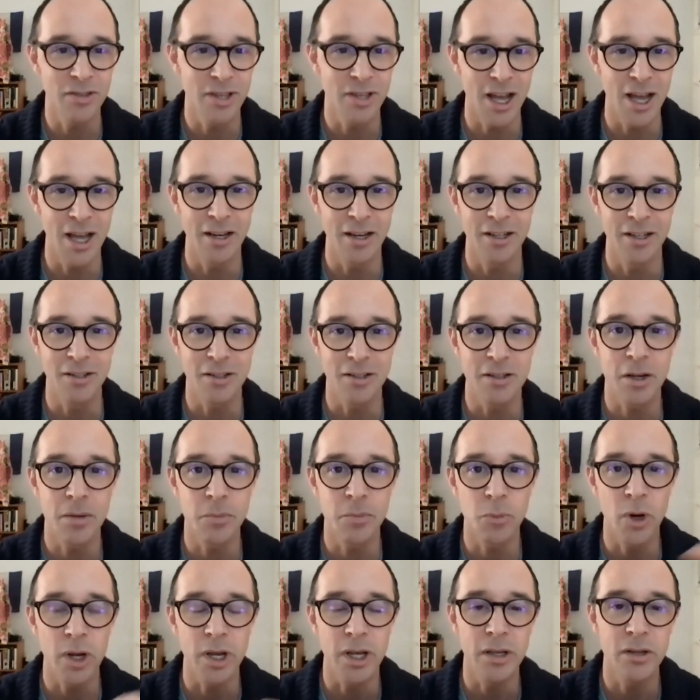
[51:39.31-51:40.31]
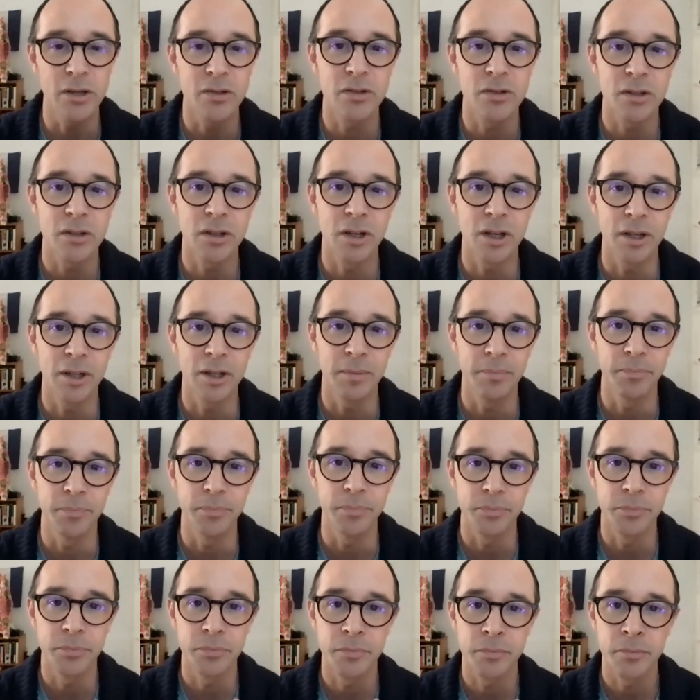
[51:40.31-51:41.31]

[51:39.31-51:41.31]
that in some ways, and